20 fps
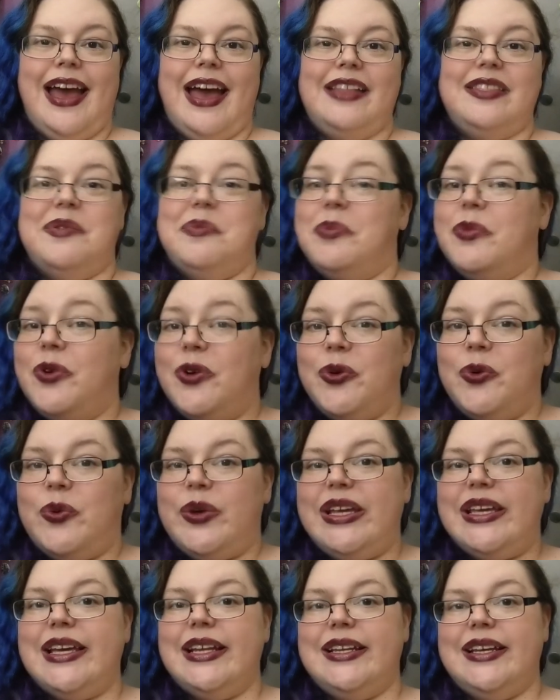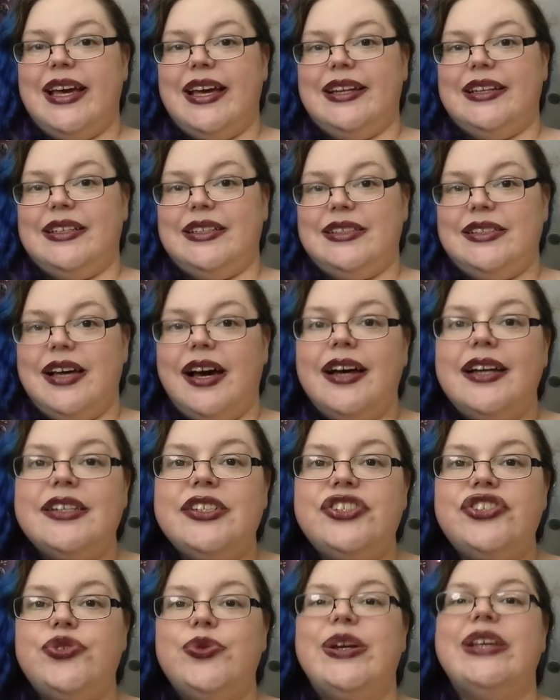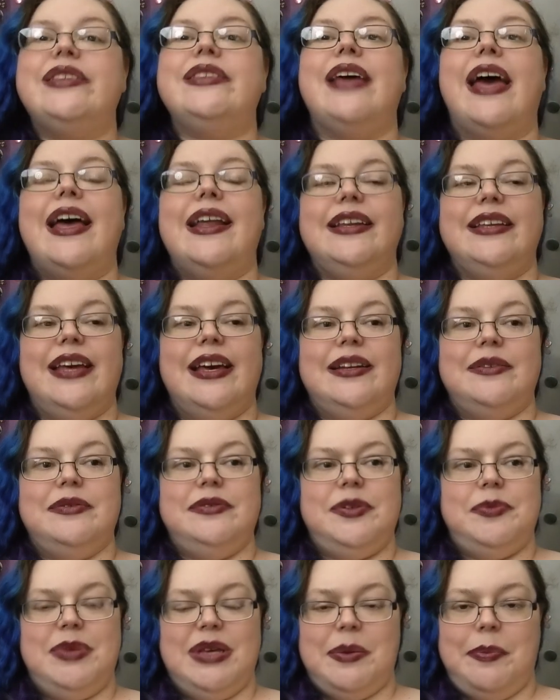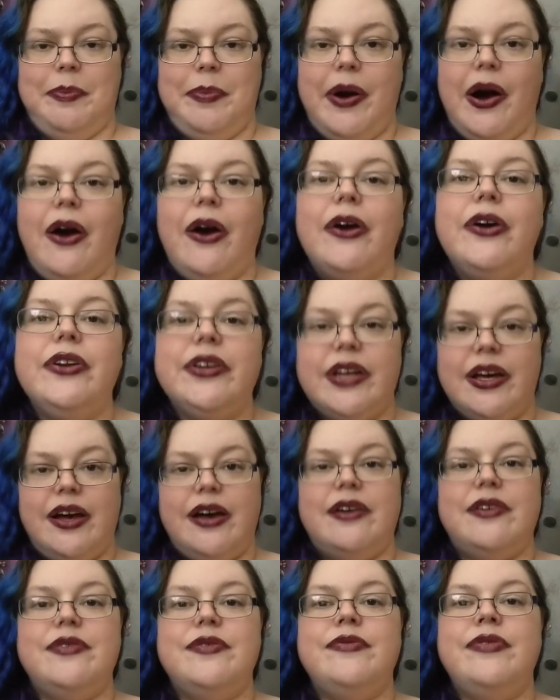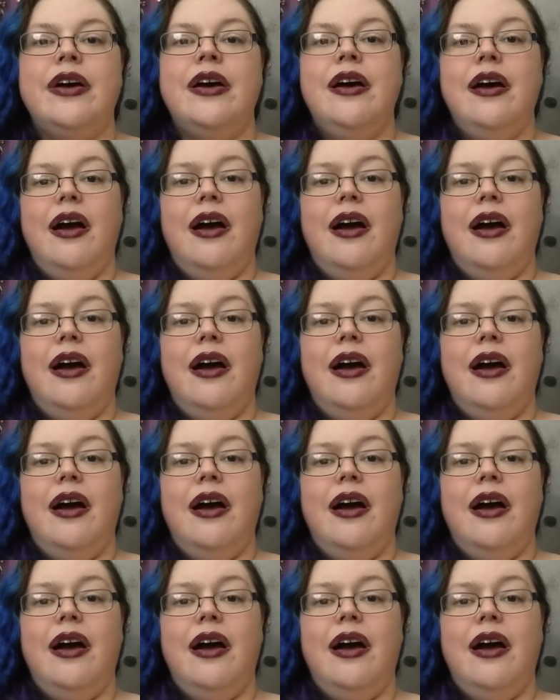And the more we can get in touch with and get to be a part of